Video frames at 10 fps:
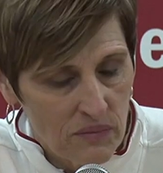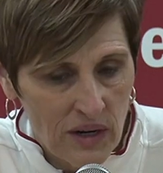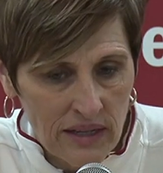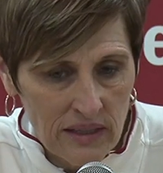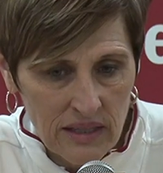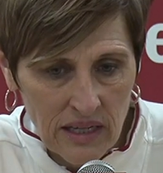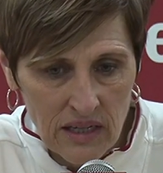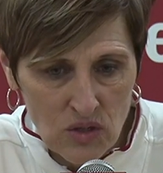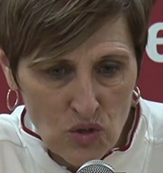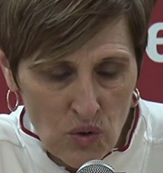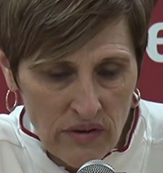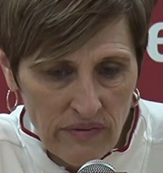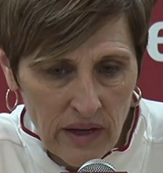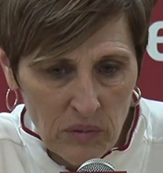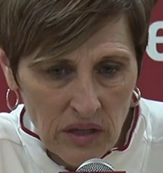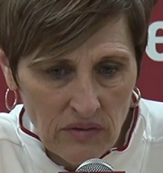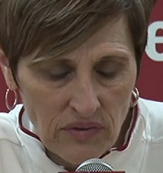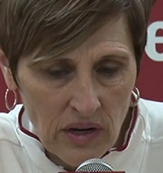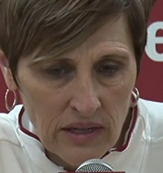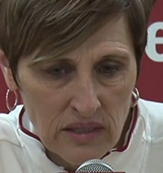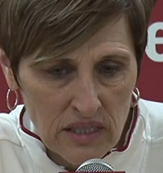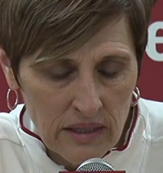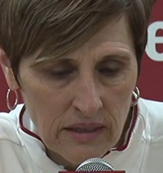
Right. That they get to enjoy family and friends.